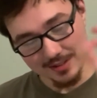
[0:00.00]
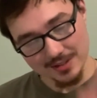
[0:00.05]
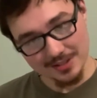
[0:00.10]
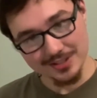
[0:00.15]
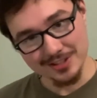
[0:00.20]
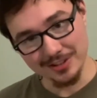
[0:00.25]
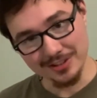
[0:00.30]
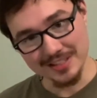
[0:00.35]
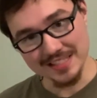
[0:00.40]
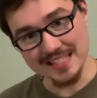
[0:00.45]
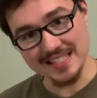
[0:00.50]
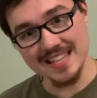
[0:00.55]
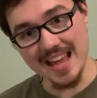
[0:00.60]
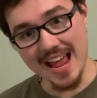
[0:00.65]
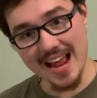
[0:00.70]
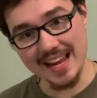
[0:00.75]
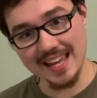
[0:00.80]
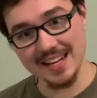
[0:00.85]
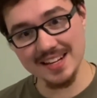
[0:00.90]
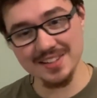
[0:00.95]
So the
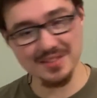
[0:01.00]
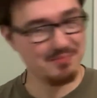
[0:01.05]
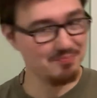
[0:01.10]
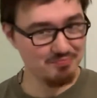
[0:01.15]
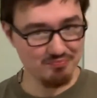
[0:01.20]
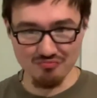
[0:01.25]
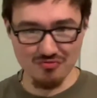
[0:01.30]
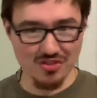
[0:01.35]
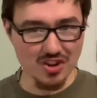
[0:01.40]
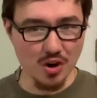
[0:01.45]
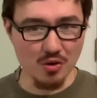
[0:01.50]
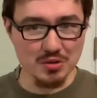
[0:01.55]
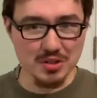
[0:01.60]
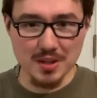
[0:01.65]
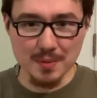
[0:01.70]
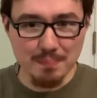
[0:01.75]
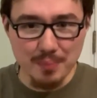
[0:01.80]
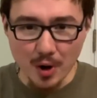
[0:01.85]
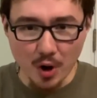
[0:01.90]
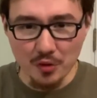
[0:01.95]
second goes
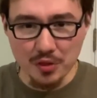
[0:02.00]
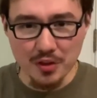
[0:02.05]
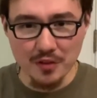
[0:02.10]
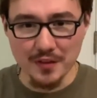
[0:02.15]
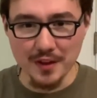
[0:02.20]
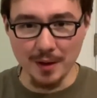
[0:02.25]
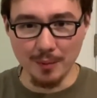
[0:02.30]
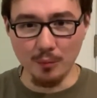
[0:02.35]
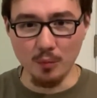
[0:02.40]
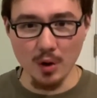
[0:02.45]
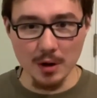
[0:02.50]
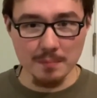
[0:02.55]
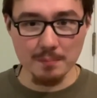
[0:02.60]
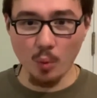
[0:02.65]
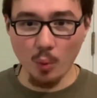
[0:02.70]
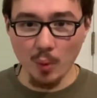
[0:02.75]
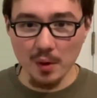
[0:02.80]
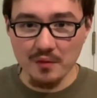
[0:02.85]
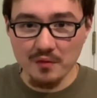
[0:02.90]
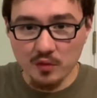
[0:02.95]
to both of them. 1
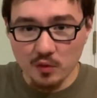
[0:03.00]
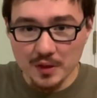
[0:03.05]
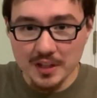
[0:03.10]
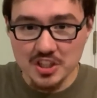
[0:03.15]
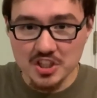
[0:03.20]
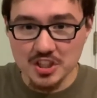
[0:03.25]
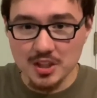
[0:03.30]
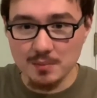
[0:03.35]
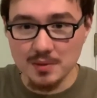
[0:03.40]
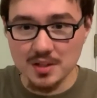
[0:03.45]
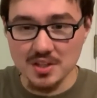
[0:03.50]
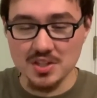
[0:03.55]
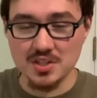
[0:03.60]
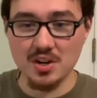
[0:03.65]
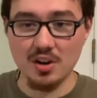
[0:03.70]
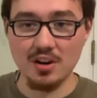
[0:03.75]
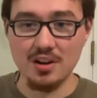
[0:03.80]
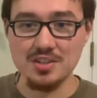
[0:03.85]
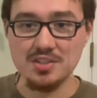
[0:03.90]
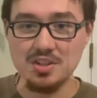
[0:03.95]
point for each of them to
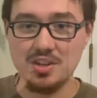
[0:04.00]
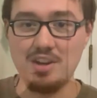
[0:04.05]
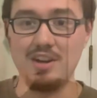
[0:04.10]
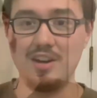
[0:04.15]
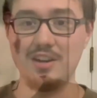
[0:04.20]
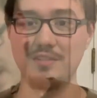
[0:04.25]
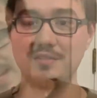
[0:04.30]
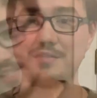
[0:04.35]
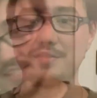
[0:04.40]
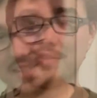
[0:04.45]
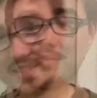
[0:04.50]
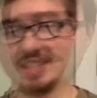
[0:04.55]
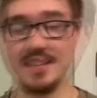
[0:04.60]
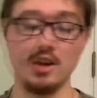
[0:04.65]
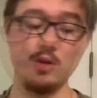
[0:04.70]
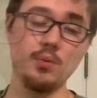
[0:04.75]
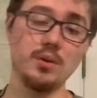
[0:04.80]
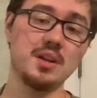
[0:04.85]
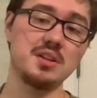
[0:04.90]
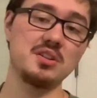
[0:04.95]
start us off. The next thing I
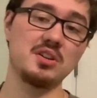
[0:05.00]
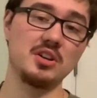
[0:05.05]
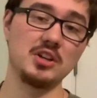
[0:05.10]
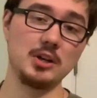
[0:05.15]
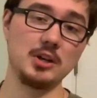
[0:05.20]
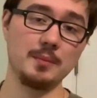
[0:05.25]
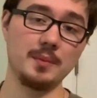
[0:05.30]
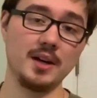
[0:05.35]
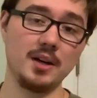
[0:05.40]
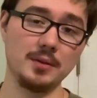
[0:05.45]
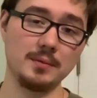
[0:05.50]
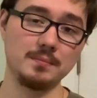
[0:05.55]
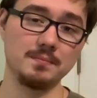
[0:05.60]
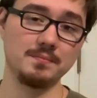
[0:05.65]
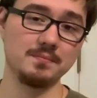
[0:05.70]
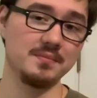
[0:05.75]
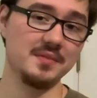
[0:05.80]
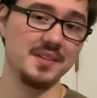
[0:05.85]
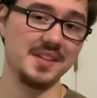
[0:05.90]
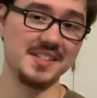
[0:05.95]
want to talk about
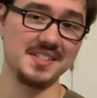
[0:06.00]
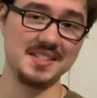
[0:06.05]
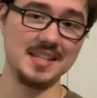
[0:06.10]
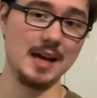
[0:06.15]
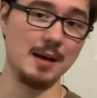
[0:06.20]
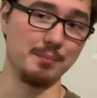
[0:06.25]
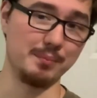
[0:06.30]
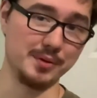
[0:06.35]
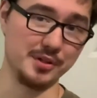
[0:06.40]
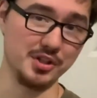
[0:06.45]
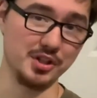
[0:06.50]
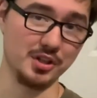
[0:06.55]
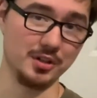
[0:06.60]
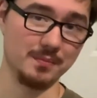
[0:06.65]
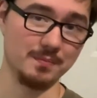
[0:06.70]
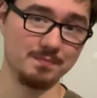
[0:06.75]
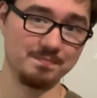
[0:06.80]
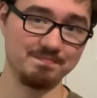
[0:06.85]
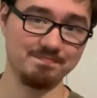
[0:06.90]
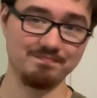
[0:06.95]
is temperature.
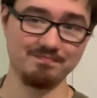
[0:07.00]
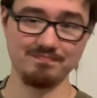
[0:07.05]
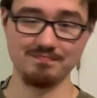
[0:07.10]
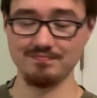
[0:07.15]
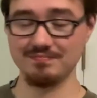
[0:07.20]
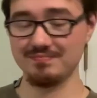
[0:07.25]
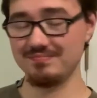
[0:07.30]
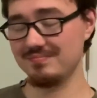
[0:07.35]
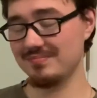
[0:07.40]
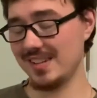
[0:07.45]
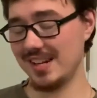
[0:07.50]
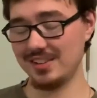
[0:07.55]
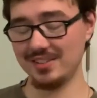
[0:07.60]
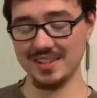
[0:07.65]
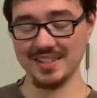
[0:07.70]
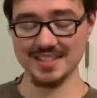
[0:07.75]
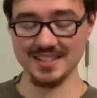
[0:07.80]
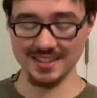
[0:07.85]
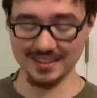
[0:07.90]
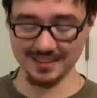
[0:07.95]
Now
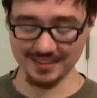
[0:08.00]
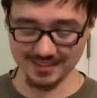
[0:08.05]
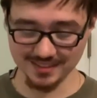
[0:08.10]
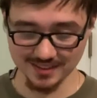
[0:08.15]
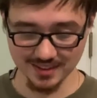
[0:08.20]
listen.